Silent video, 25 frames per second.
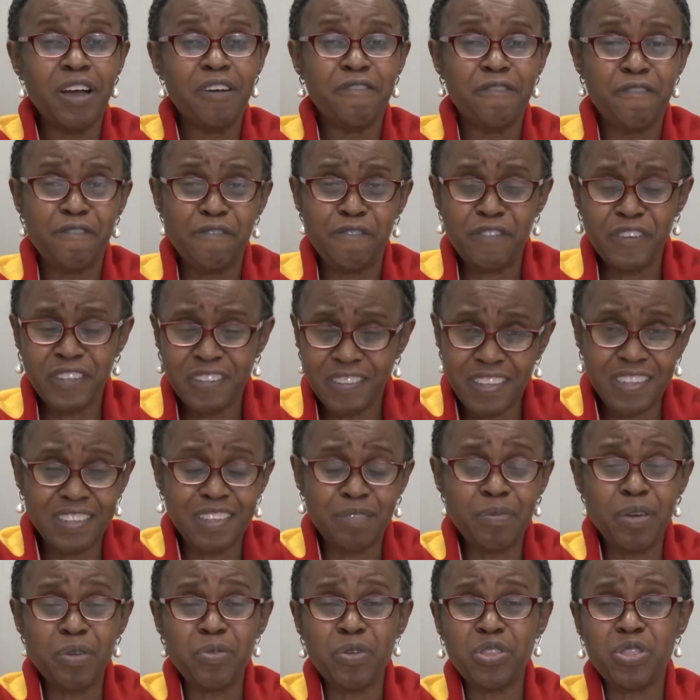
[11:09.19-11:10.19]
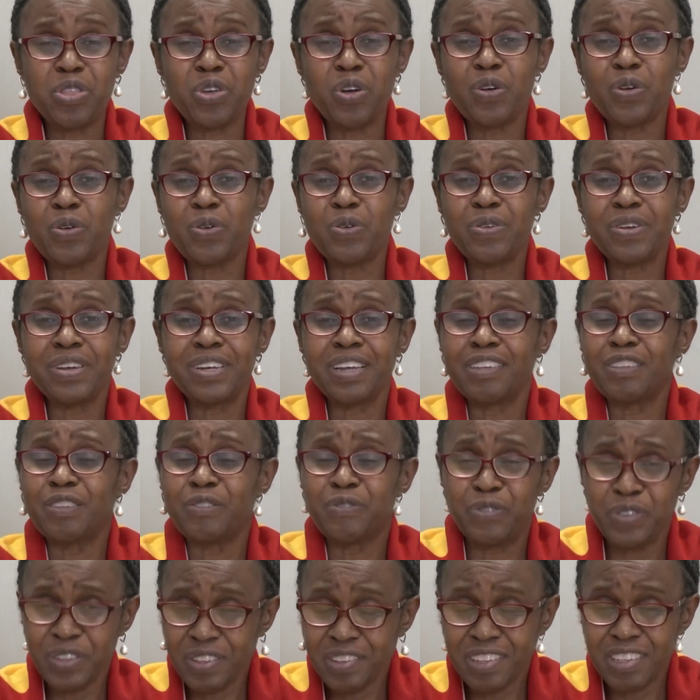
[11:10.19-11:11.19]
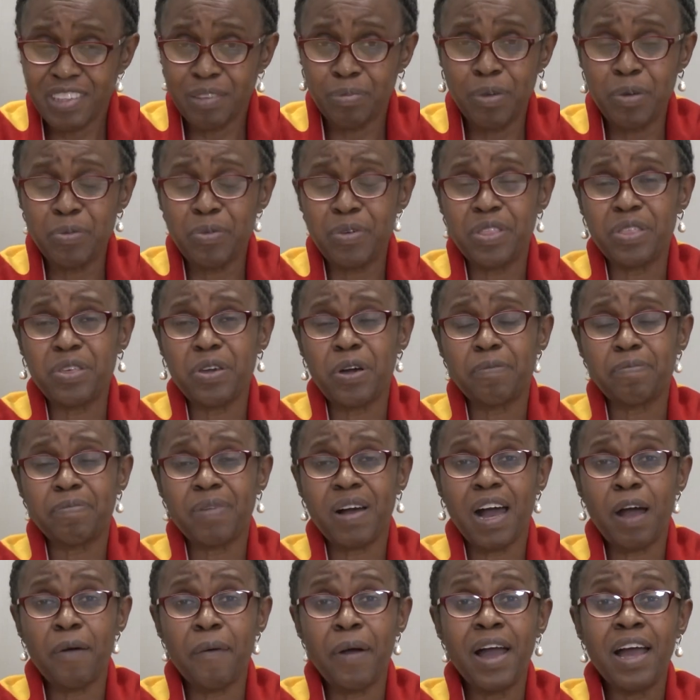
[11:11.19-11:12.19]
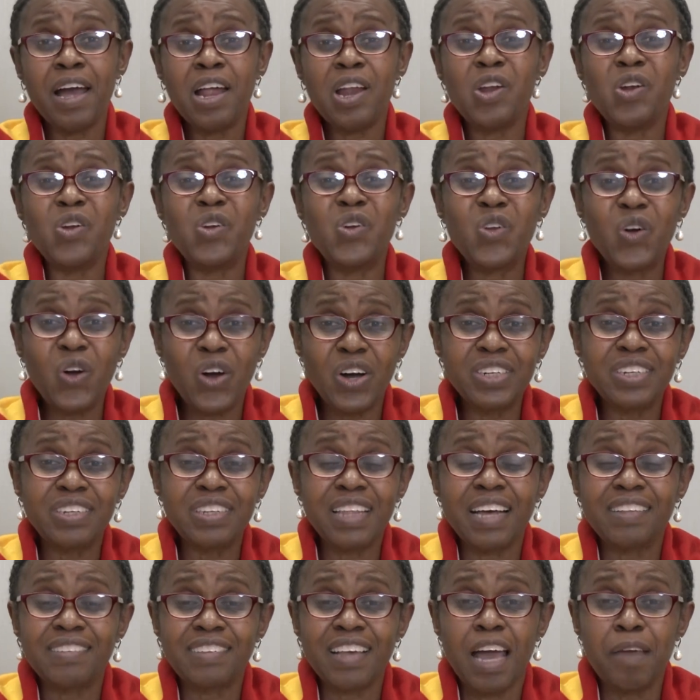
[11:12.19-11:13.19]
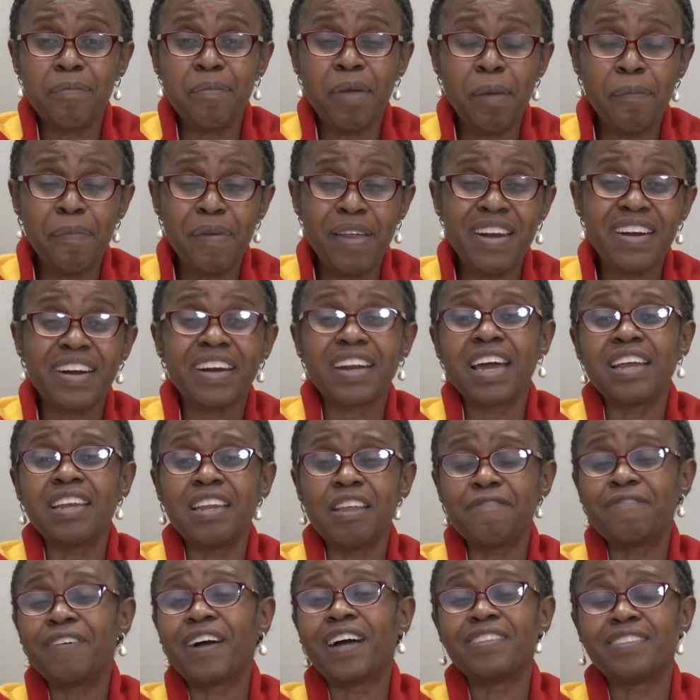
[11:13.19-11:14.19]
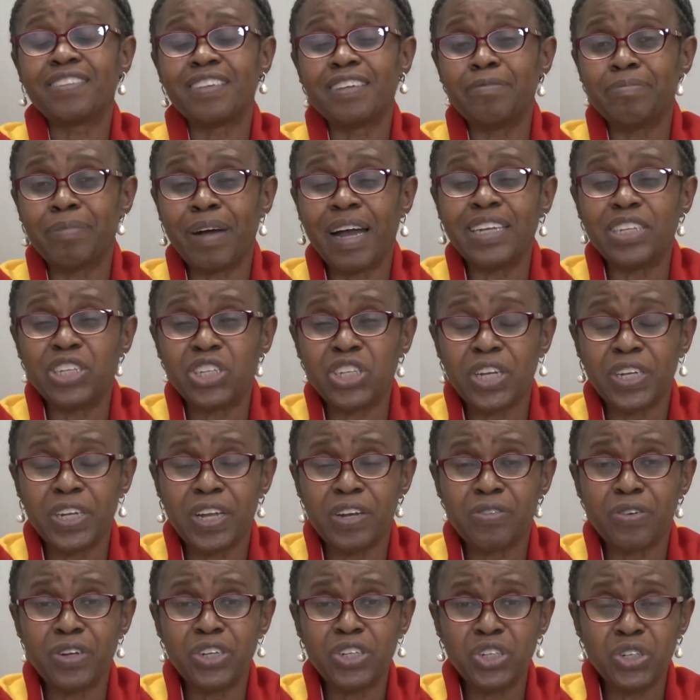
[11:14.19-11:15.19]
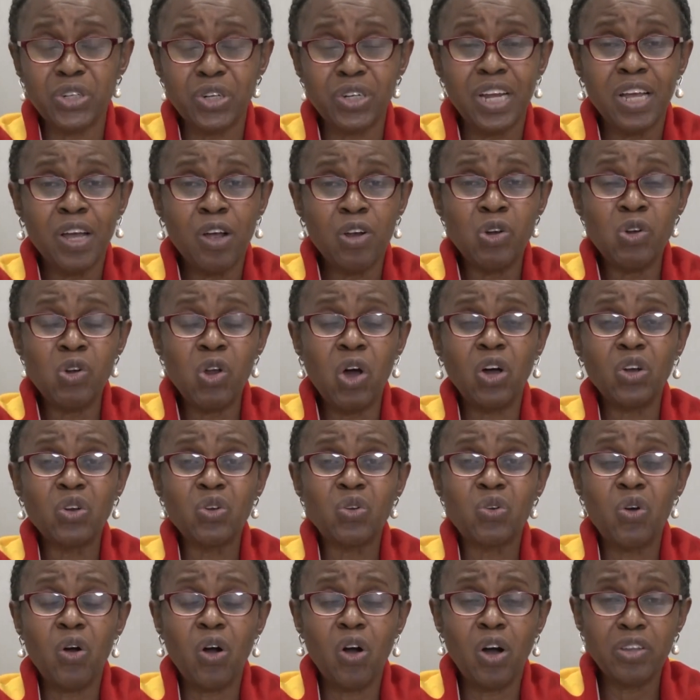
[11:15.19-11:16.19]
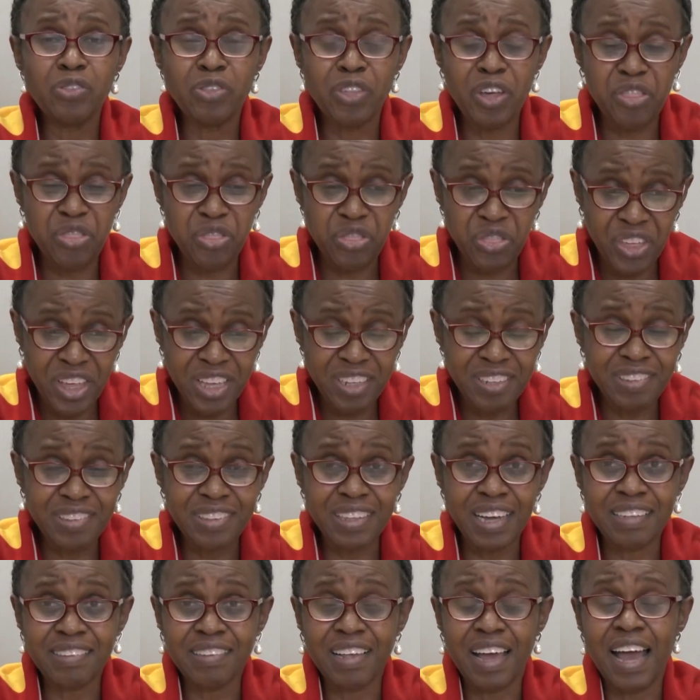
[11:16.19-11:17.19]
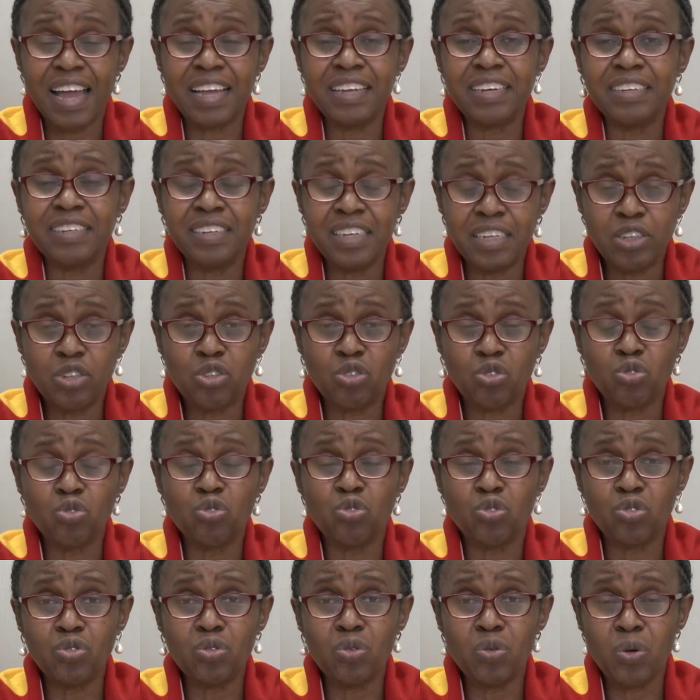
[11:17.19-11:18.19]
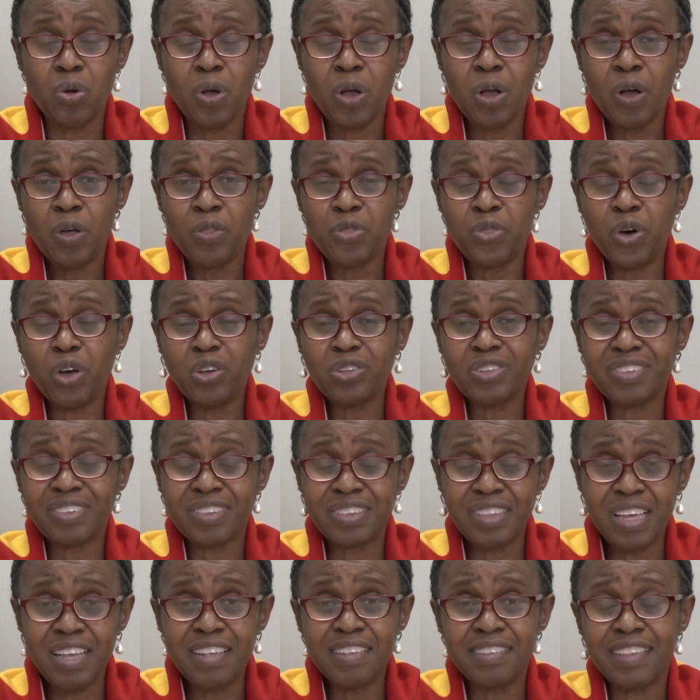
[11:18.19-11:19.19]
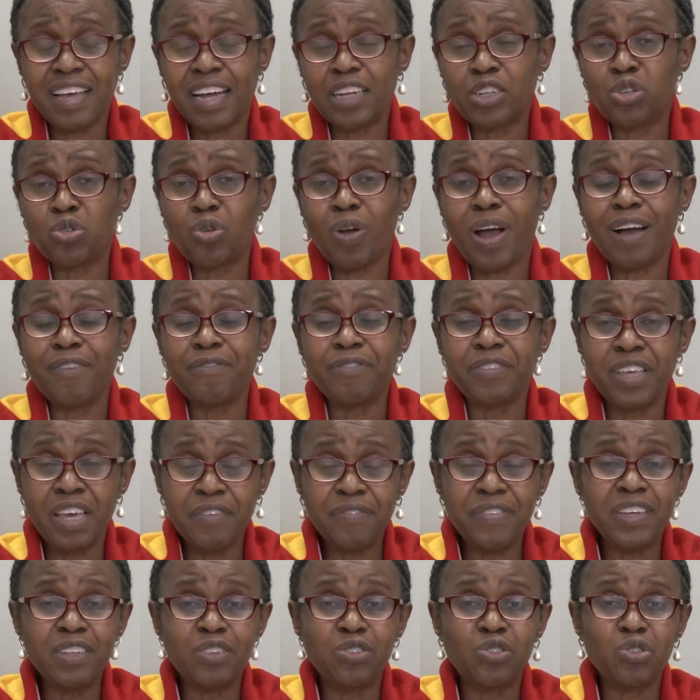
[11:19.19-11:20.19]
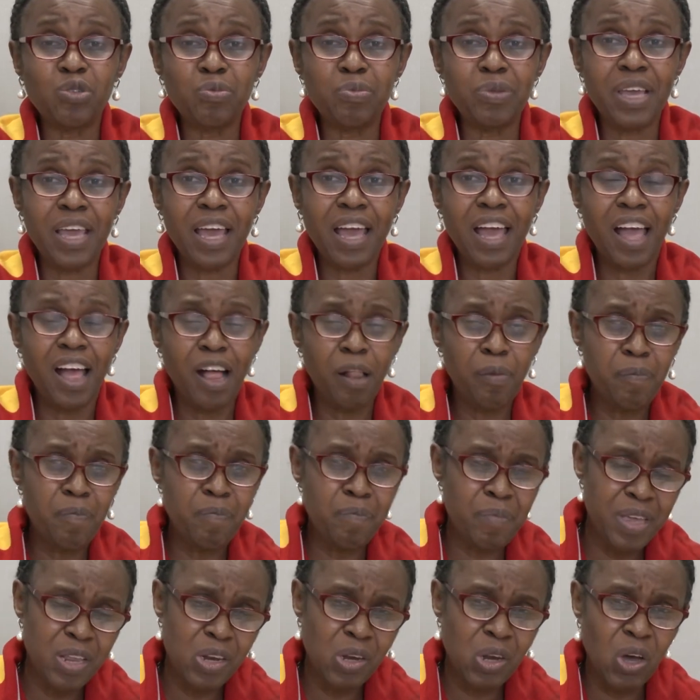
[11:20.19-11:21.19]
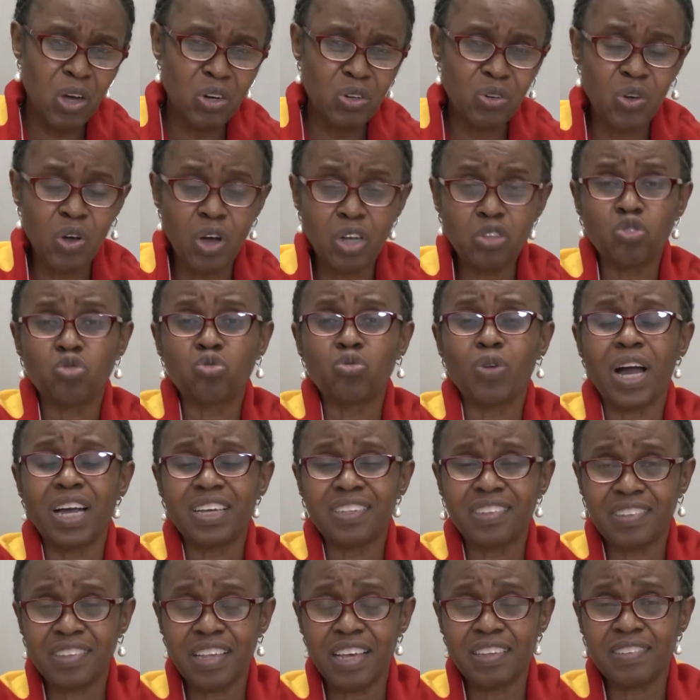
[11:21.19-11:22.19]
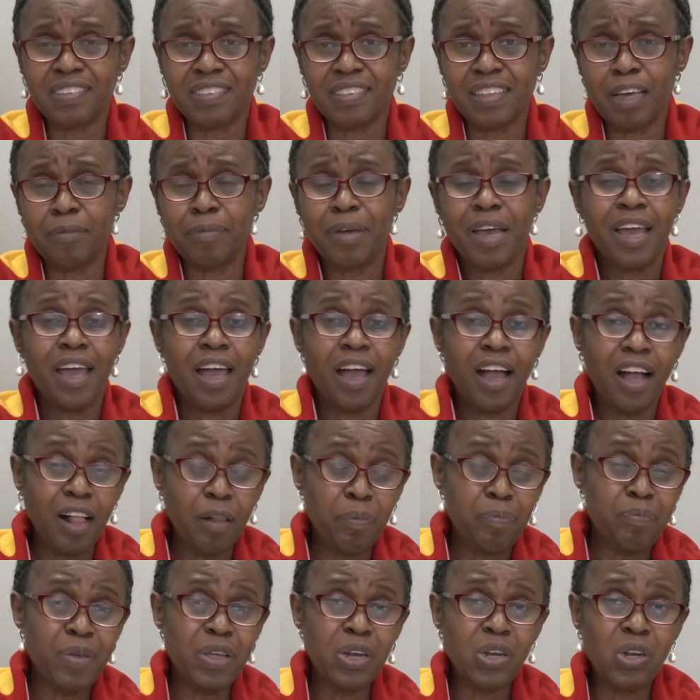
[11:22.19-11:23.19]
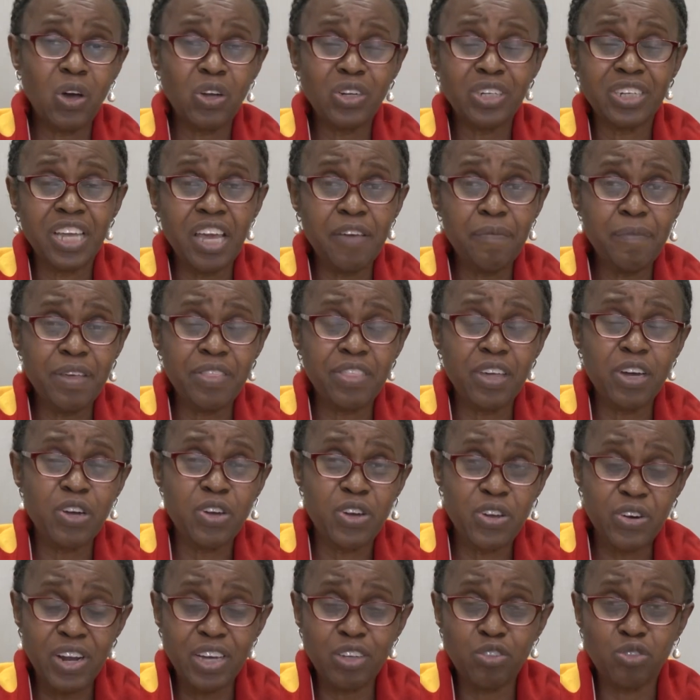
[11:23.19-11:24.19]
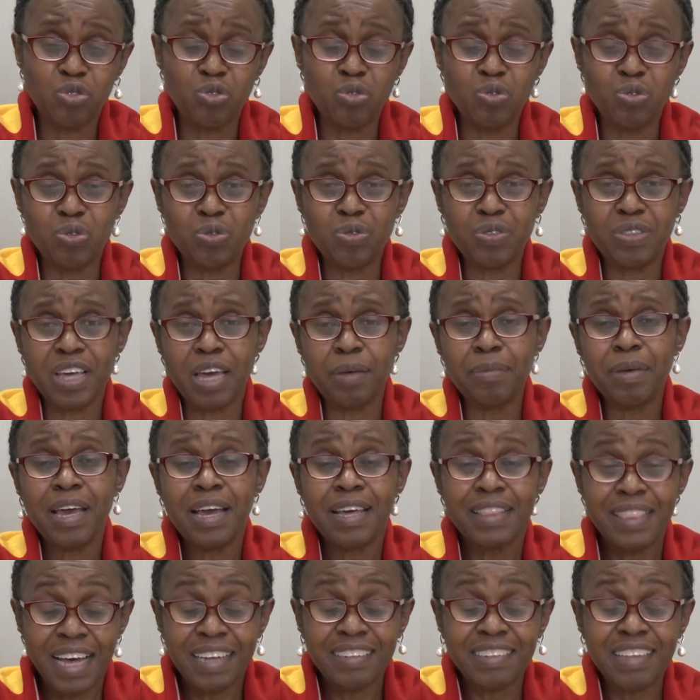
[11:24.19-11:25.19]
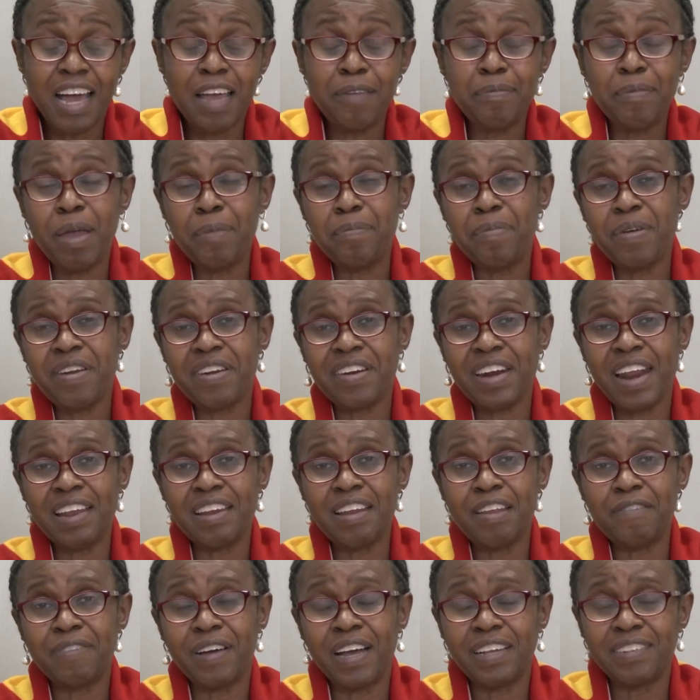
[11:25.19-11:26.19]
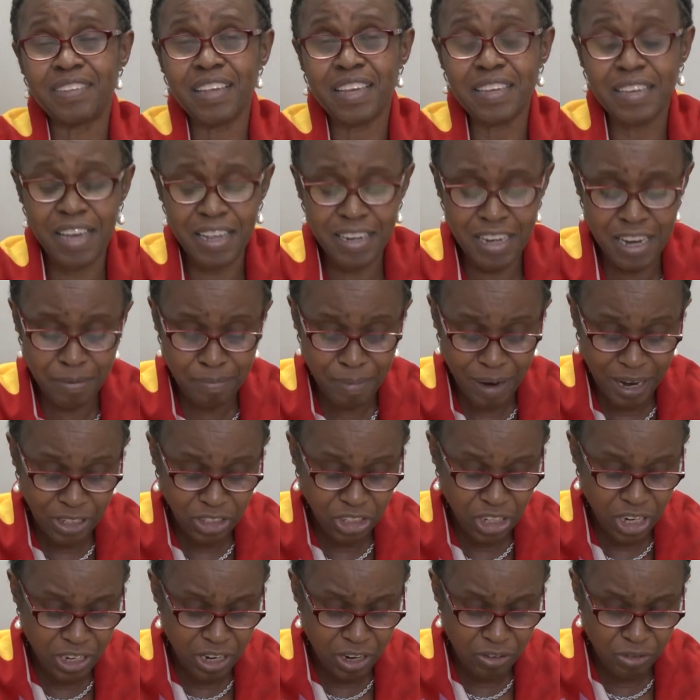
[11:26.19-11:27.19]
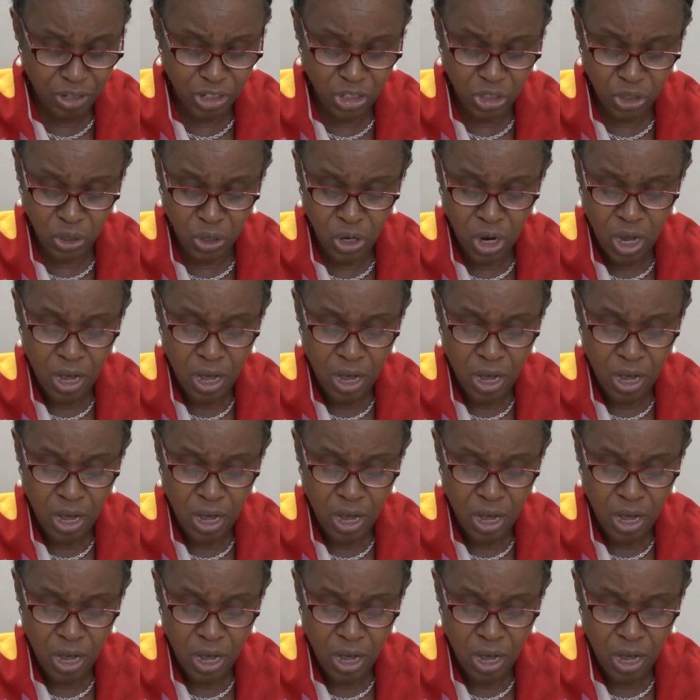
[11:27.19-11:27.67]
Visit me with your goodness. Visit me with your power. Lord, that I may be relevant in my generation. Lord God, the things that I need to do, those things that you have given to me, help me, Lord God, to access them. Help me, Lord, give me the grace to do them, that I may be relevant again in my generation.